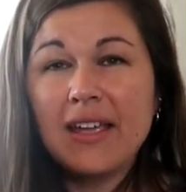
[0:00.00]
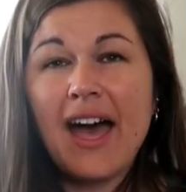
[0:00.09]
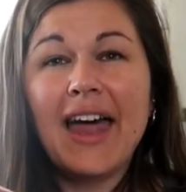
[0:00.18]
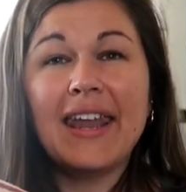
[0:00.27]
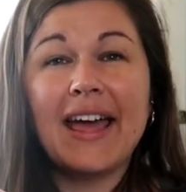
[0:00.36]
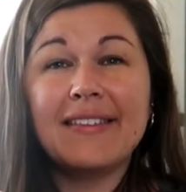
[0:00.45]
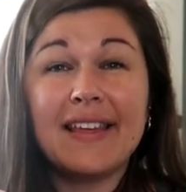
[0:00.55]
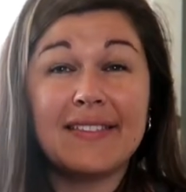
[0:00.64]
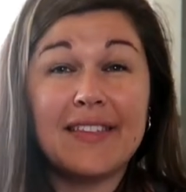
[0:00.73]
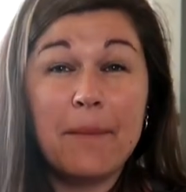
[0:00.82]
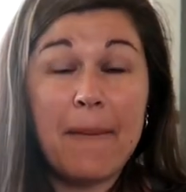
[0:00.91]
I like
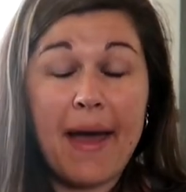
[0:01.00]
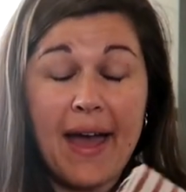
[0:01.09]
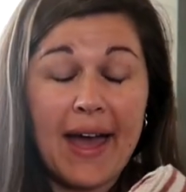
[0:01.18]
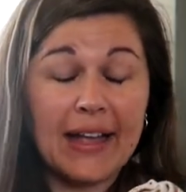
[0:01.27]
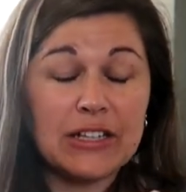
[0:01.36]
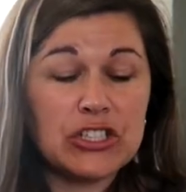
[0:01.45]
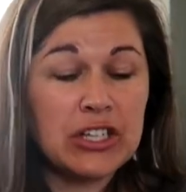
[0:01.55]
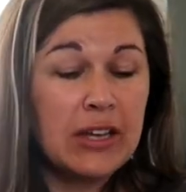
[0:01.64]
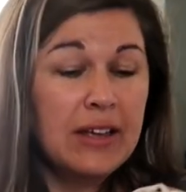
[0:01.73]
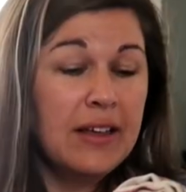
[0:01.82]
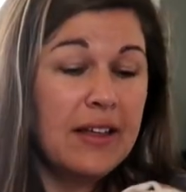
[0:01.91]
that they match.
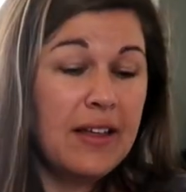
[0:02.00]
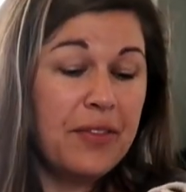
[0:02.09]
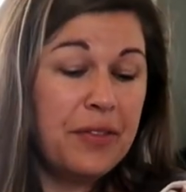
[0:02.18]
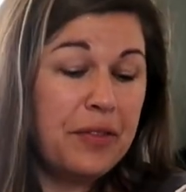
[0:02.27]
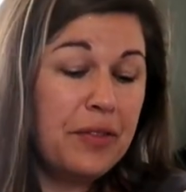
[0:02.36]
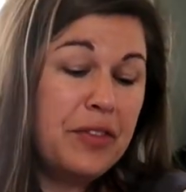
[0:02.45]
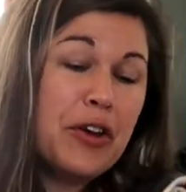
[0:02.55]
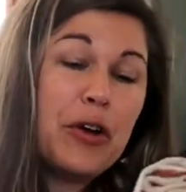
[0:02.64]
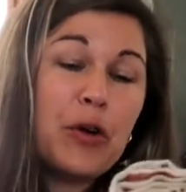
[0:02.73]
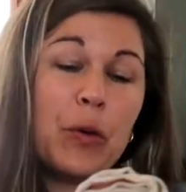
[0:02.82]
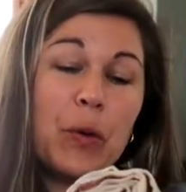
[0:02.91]

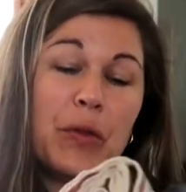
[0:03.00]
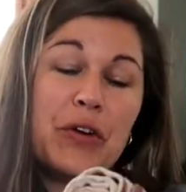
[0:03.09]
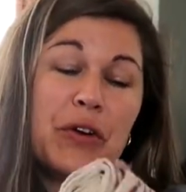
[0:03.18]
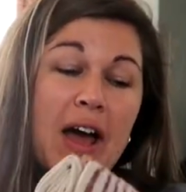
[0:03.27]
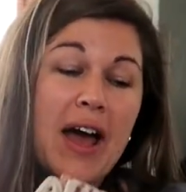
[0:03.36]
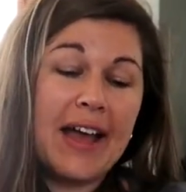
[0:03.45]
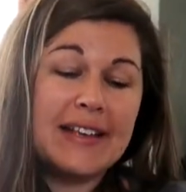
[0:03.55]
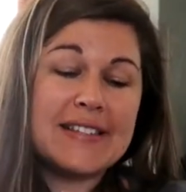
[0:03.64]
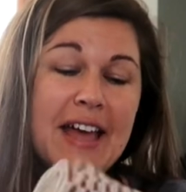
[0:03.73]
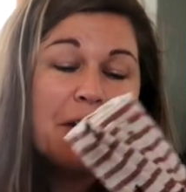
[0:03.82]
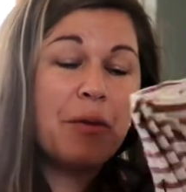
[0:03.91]
They're cool, they're nice.
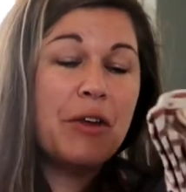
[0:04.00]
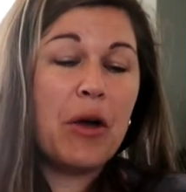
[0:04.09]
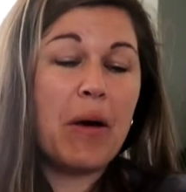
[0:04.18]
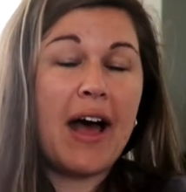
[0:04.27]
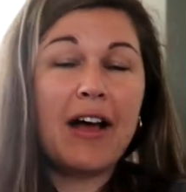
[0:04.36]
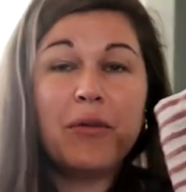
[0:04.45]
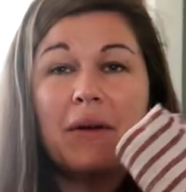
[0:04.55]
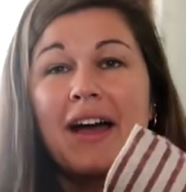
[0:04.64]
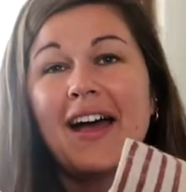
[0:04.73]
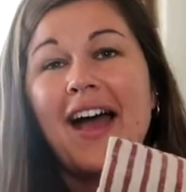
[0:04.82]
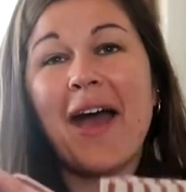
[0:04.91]
I don't know,
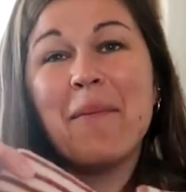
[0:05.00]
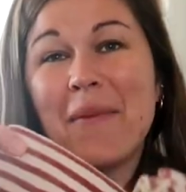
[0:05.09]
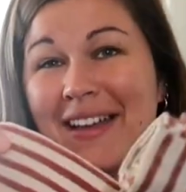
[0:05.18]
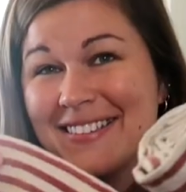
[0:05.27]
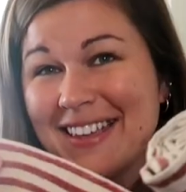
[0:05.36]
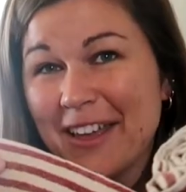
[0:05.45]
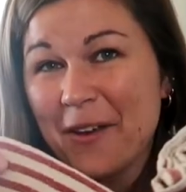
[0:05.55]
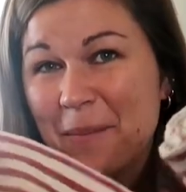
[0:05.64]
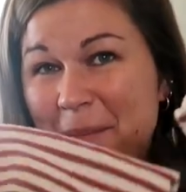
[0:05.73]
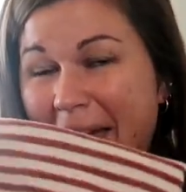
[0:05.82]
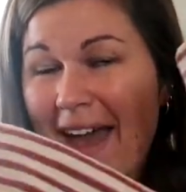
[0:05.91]
I might take
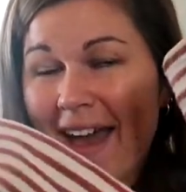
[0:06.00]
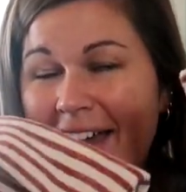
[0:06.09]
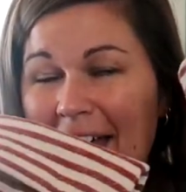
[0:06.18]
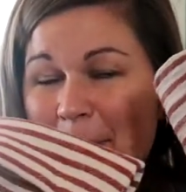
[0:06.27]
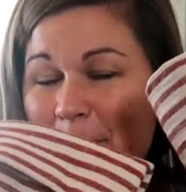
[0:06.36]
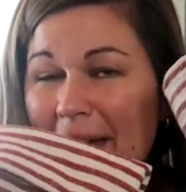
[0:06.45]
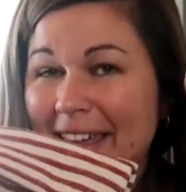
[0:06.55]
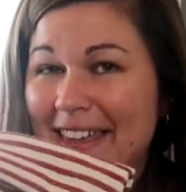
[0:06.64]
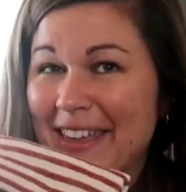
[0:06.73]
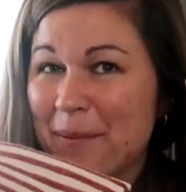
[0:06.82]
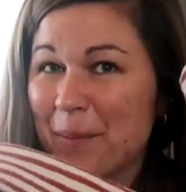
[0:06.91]
them back. I
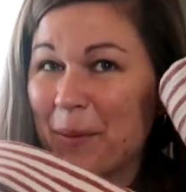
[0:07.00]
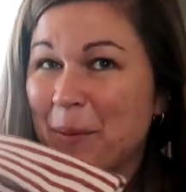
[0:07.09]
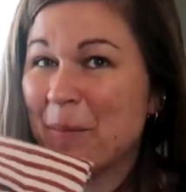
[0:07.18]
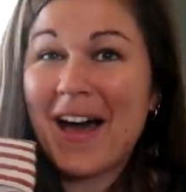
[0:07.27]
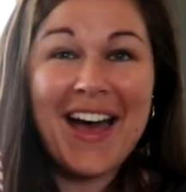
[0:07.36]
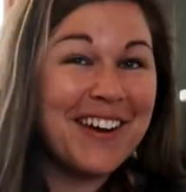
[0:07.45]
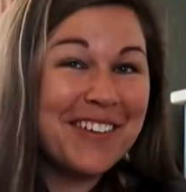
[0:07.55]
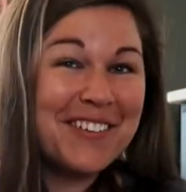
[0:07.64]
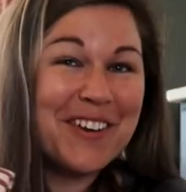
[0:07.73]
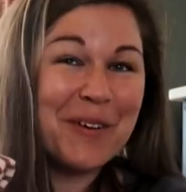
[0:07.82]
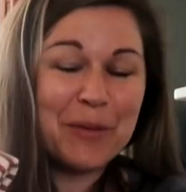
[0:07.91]
might keep them. I don't
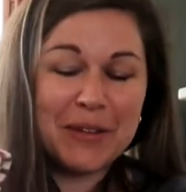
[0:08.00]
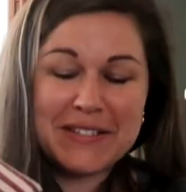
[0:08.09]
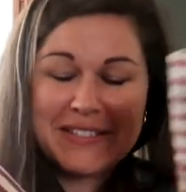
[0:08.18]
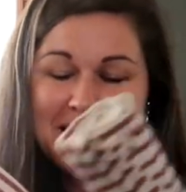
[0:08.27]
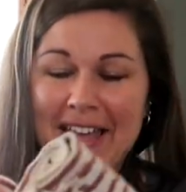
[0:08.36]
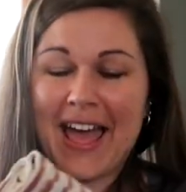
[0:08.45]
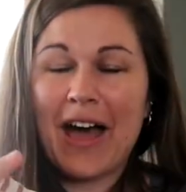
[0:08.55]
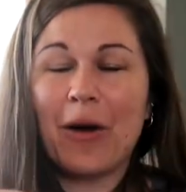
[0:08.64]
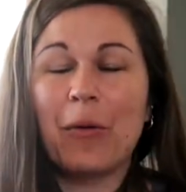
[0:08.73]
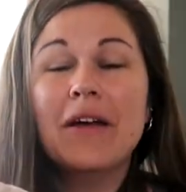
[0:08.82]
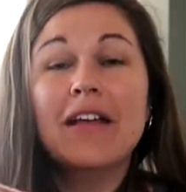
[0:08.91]
know, we'll see
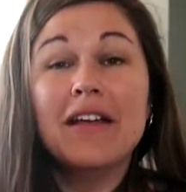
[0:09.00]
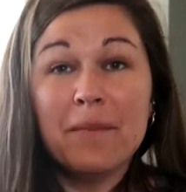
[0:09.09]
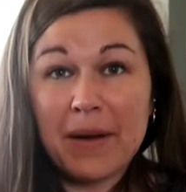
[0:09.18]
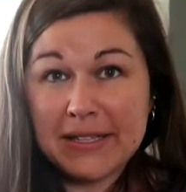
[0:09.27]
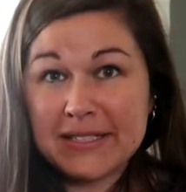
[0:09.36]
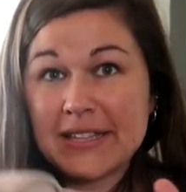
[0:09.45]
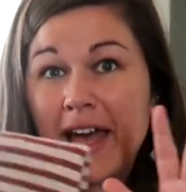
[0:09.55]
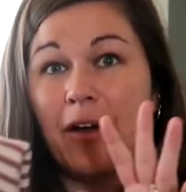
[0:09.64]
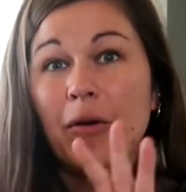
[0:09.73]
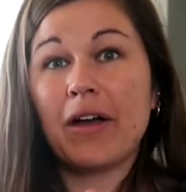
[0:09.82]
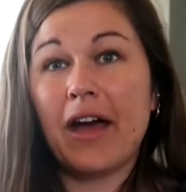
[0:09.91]
how my
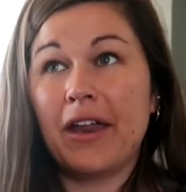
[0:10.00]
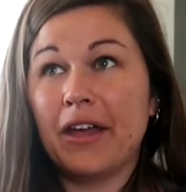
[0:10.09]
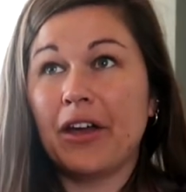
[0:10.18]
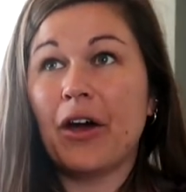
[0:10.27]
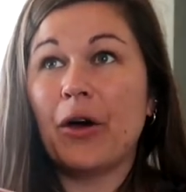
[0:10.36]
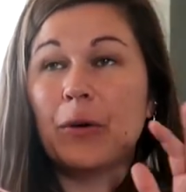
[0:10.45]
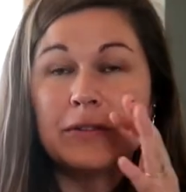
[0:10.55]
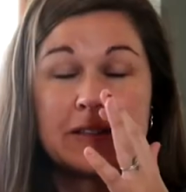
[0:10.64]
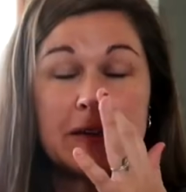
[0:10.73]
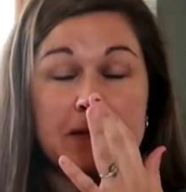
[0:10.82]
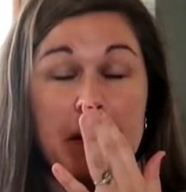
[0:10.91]
style kind of goes,
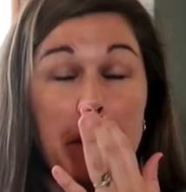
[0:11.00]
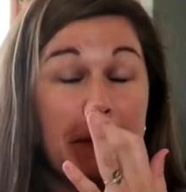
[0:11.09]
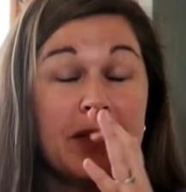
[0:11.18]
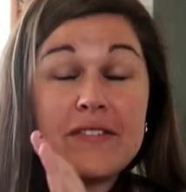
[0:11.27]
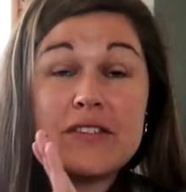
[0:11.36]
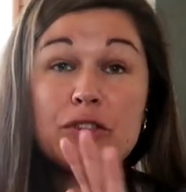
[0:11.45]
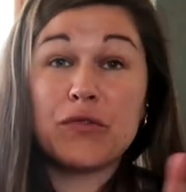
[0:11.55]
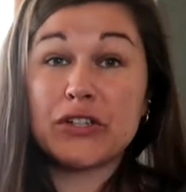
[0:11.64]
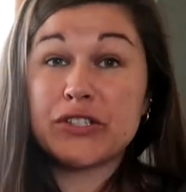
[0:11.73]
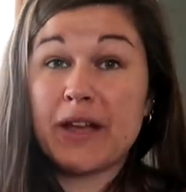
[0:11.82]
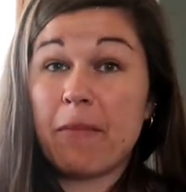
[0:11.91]
because this is the
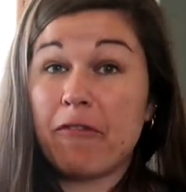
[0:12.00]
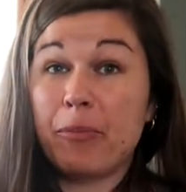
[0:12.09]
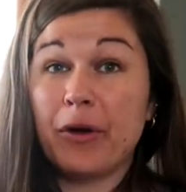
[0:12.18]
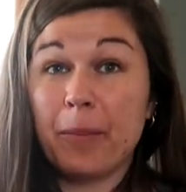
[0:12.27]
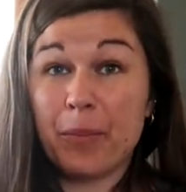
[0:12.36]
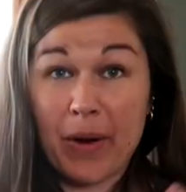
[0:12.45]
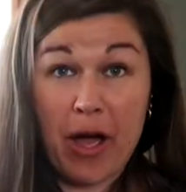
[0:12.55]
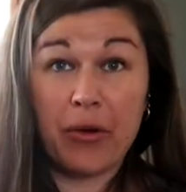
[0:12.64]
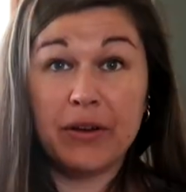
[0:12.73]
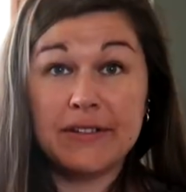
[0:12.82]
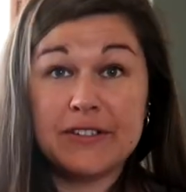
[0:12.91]
first time I've put
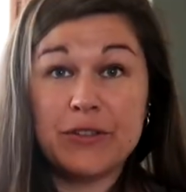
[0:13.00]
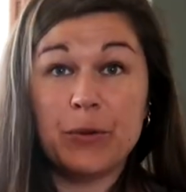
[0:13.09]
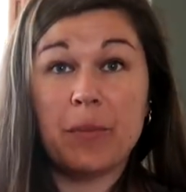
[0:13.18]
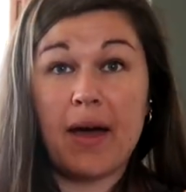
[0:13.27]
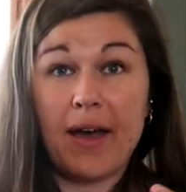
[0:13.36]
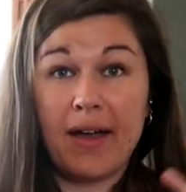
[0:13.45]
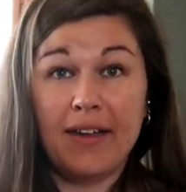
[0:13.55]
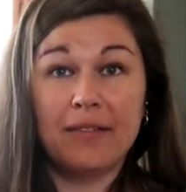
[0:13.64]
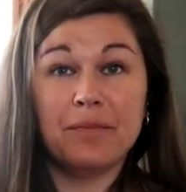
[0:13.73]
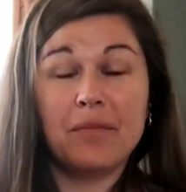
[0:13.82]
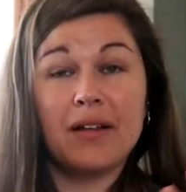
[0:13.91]
brown into my
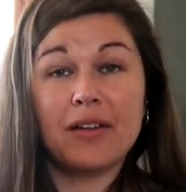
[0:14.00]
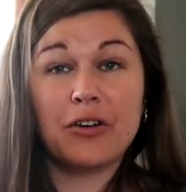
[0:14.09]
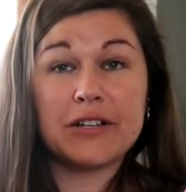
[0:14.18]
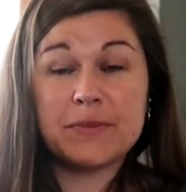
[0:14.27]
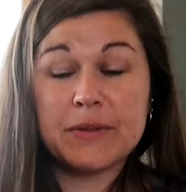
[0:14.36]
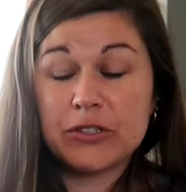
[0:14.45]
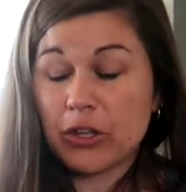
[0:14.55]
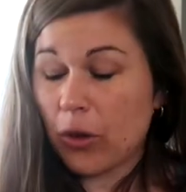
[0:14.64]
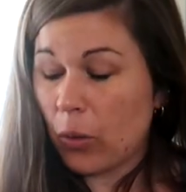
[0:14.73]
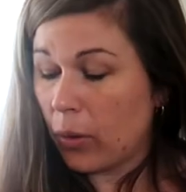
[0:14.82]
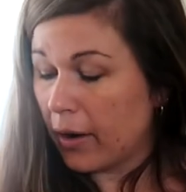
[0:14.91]
Christmas
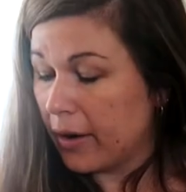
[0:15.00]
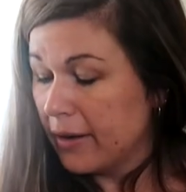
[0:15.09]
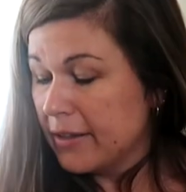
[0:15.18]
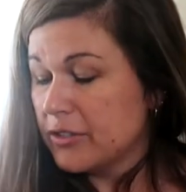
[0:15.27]
decor.